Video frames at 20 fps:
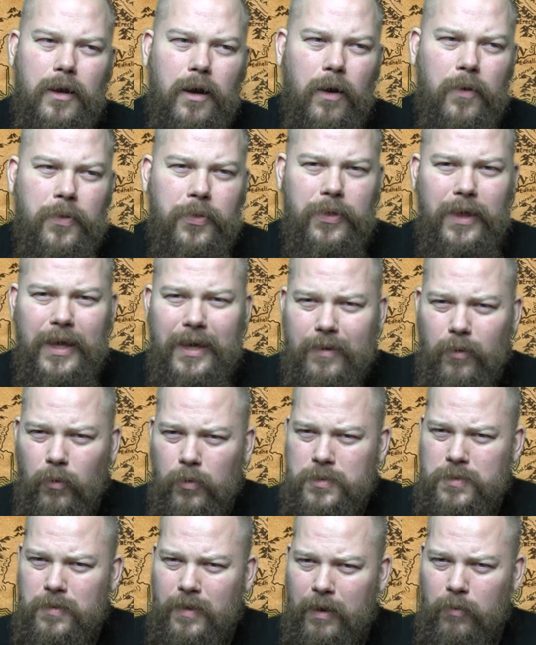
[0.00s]
I think
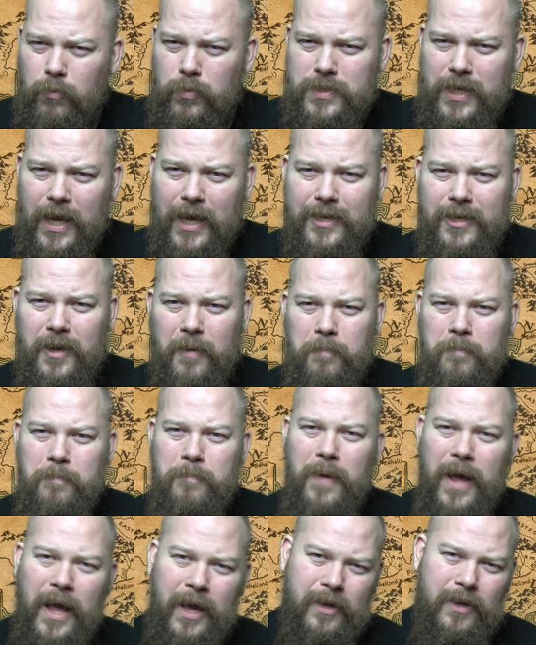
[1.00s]
also that was handed
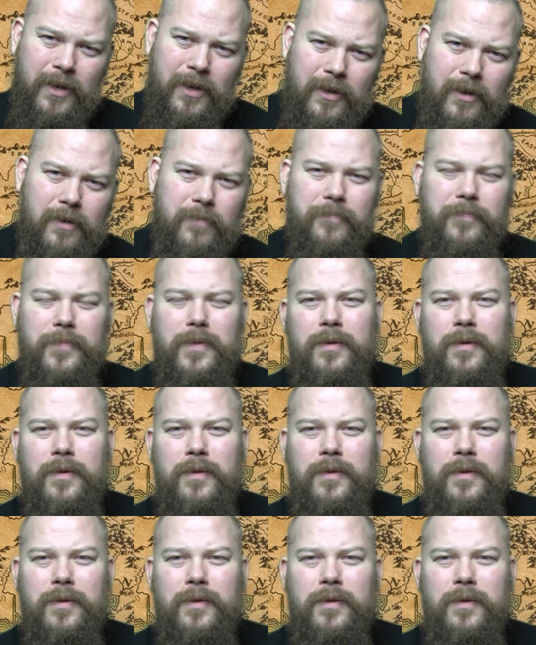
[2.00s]
back